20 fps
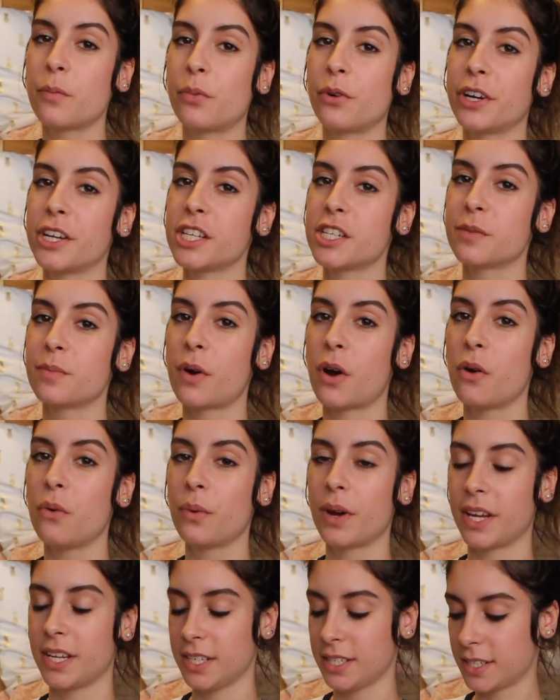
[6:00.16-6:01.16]
a pretty small
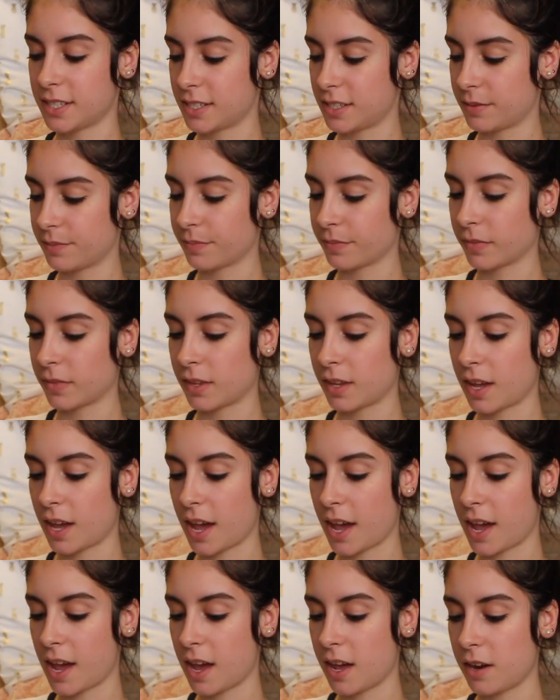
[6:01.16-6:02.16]
waist,
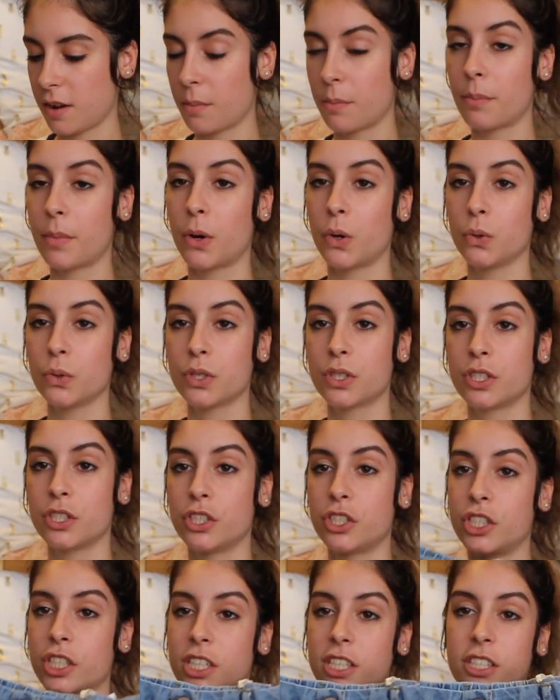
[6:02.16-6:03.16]
and
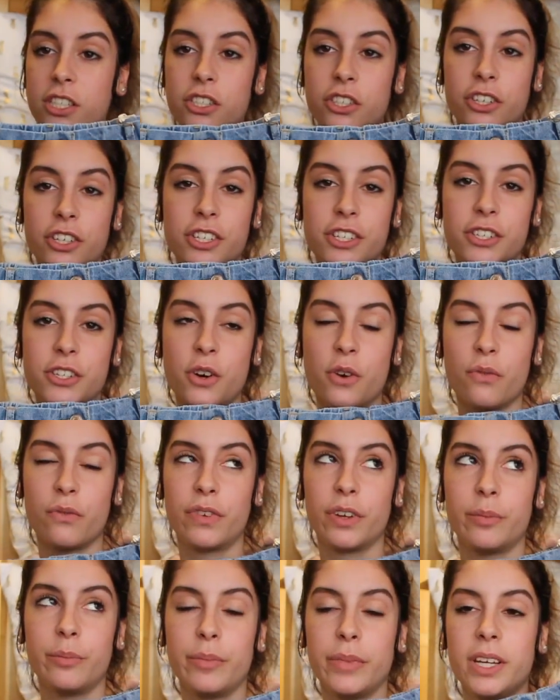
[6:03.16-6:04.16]
most jean skirts don't
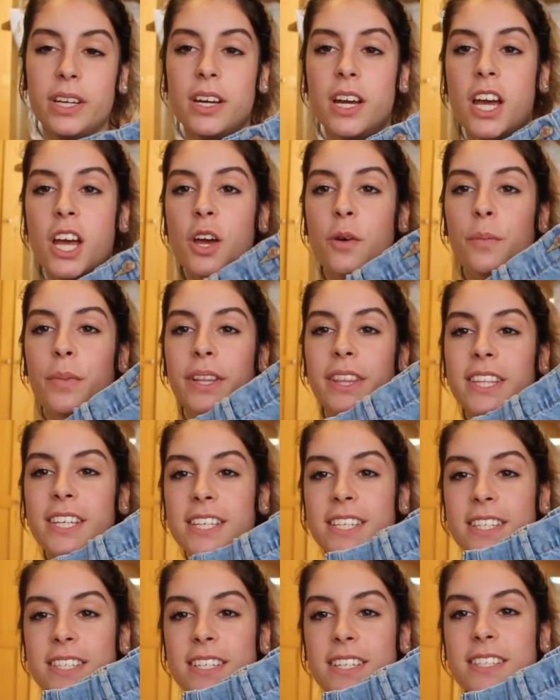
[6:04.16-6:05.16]
fit me, but
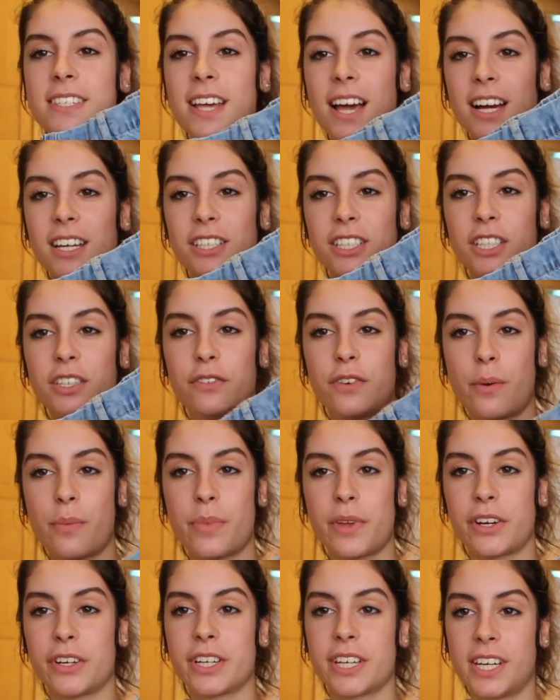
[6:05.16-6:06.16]
this is actually from
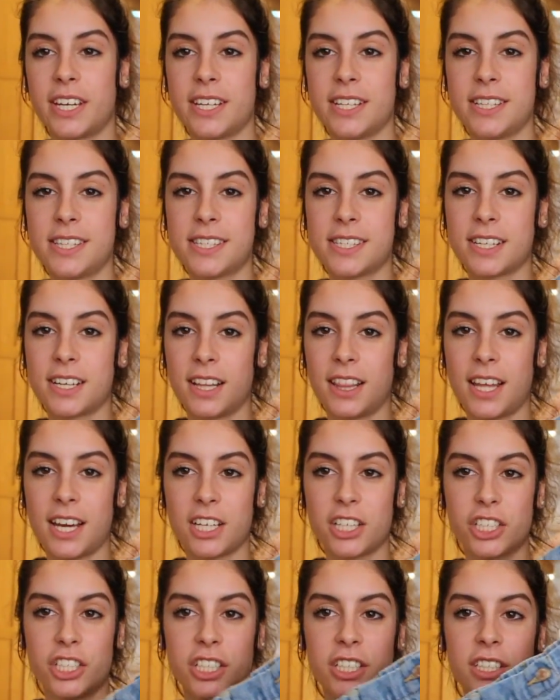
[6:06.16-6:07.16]
their kids
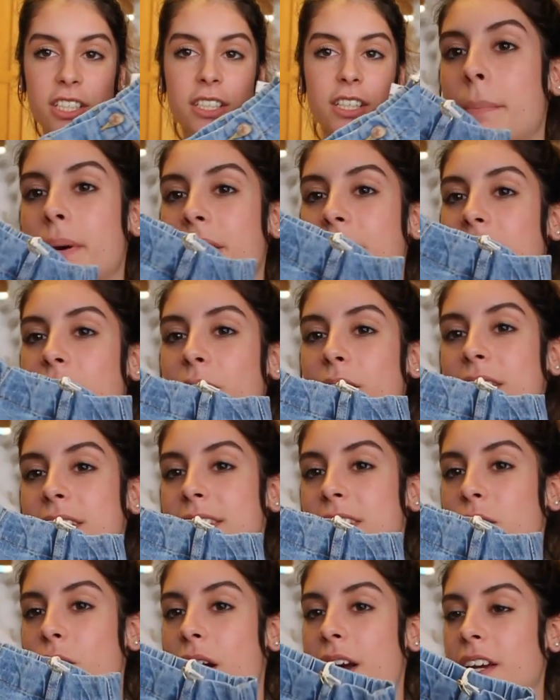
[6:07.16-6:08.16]
collection. But anyway,
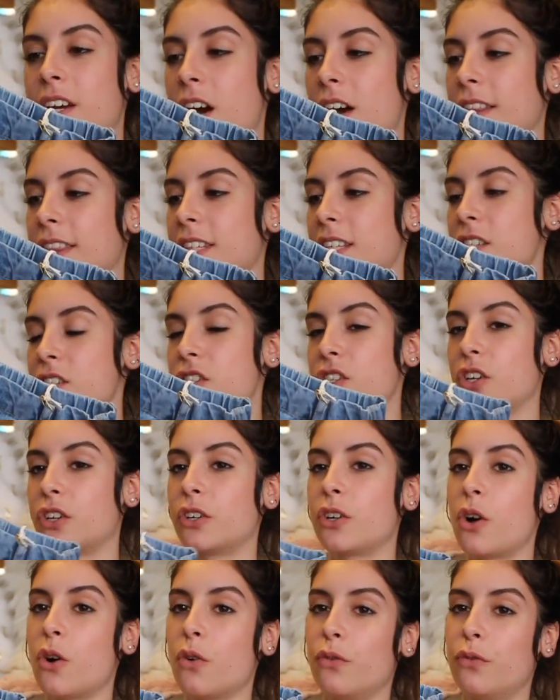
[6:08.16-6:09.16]
so I got this
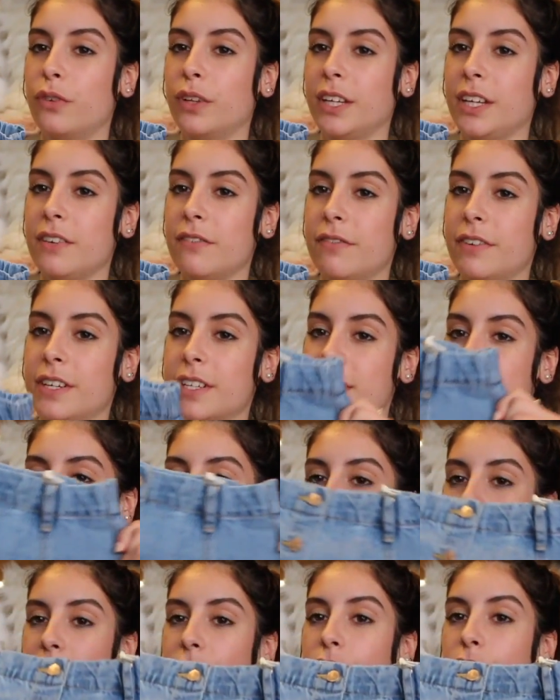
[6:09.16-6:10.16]
skirt. Hopefully it fits.
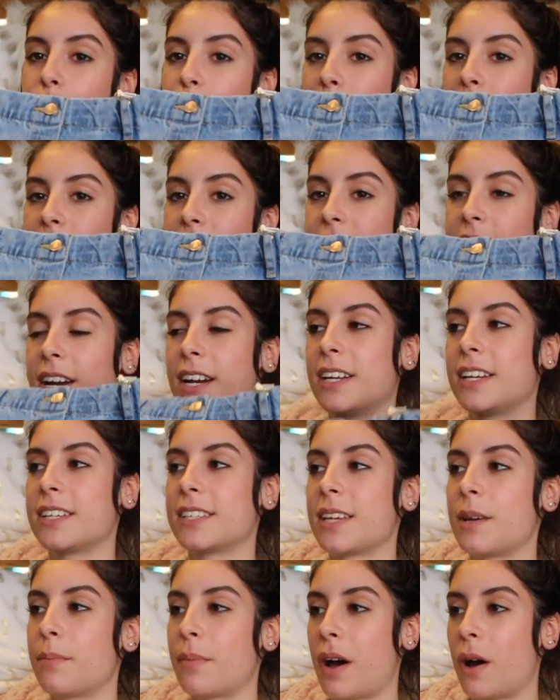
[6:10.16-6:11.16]
I'm super excited
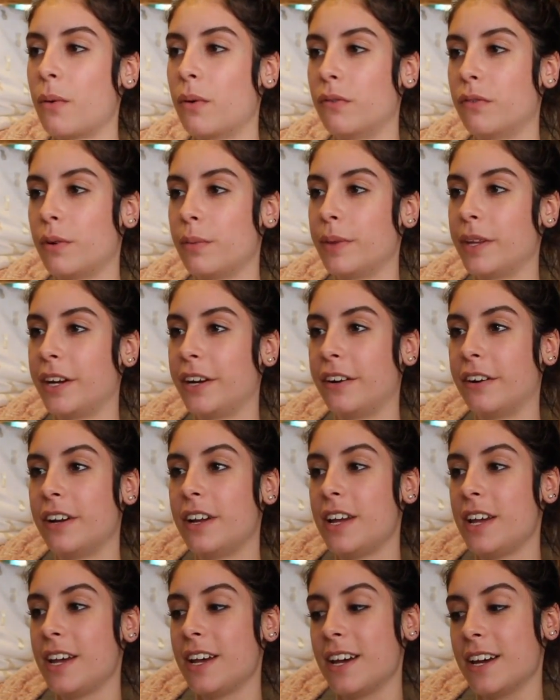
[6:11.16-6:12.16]
because I bought one from there
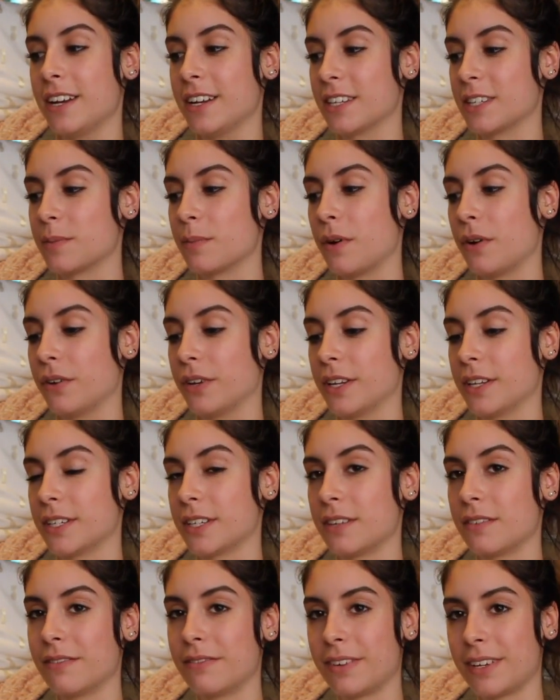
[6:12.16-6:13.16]
in a small and it
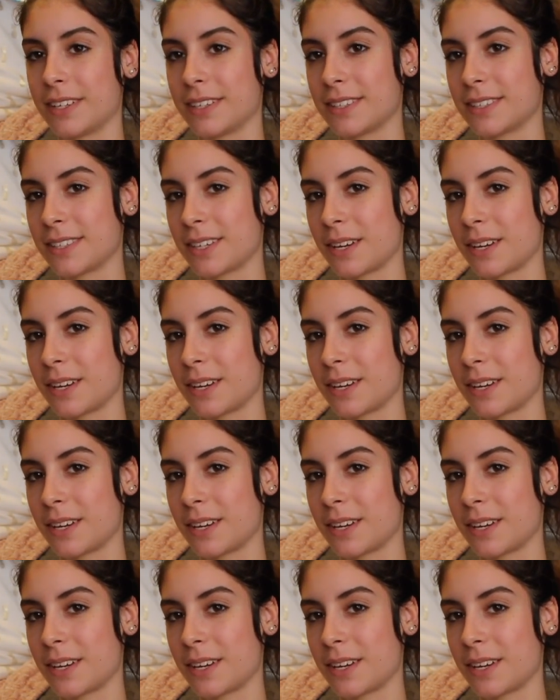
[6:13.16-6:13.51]
didn't fit.